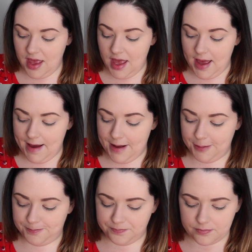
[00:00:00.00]

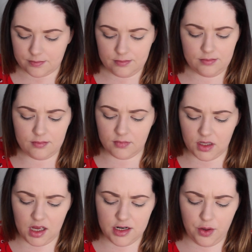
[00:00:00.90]

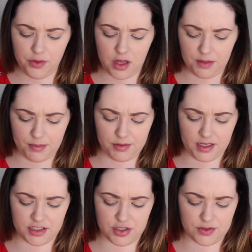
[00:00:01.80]
I know a lot of people
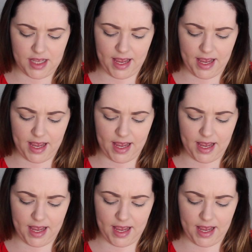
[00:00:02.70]
like to use